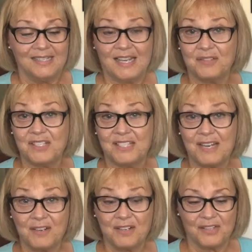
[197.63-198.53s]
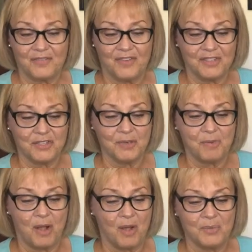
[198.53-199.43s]
Downstairs, the
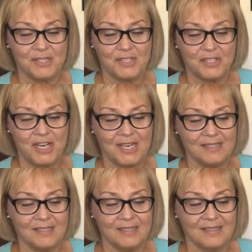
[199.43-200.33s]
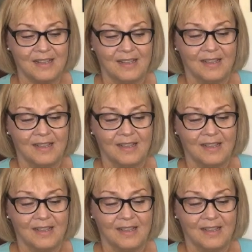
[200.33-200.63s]
fellowship hall was enchanting.